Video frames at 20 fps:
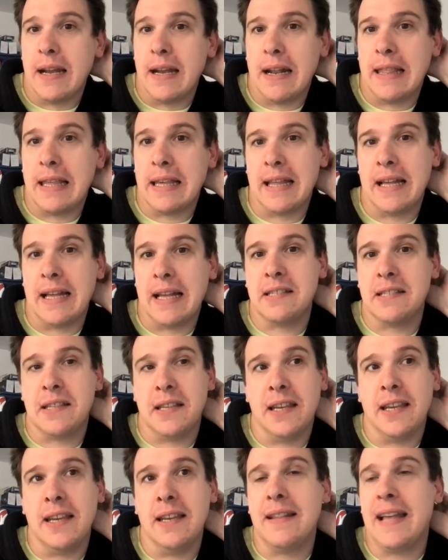think
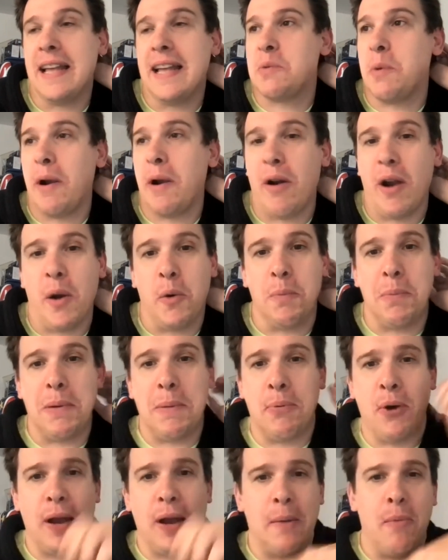that's where I would be
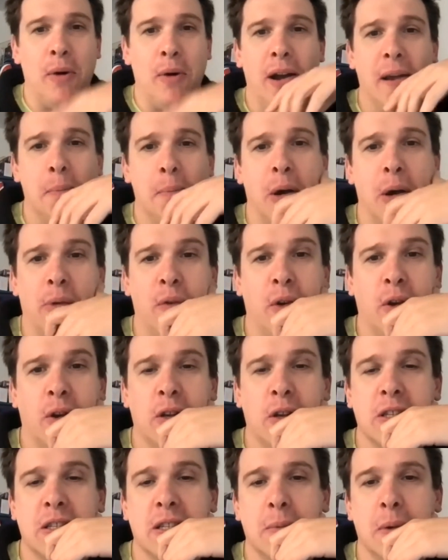putting my
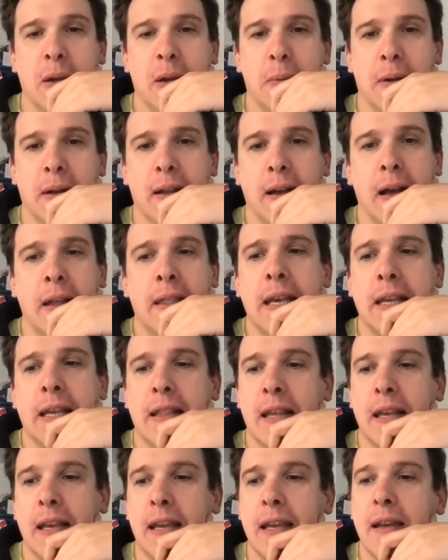focus at the moment. I
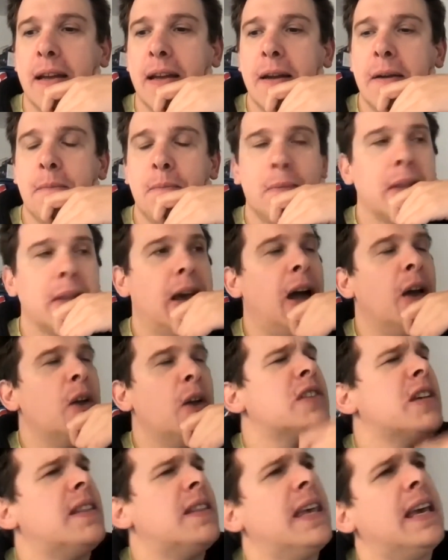think I
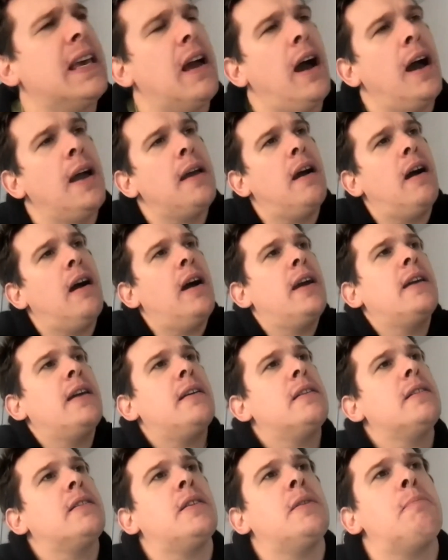also think
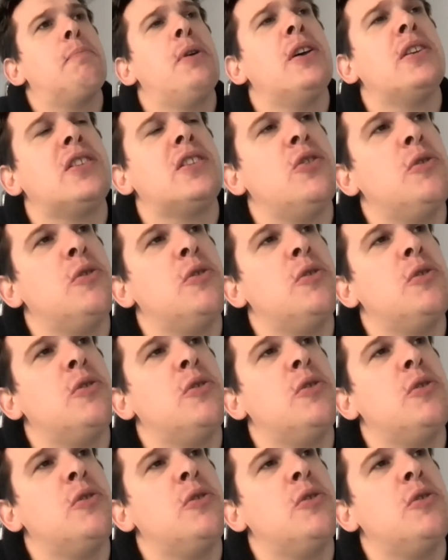the person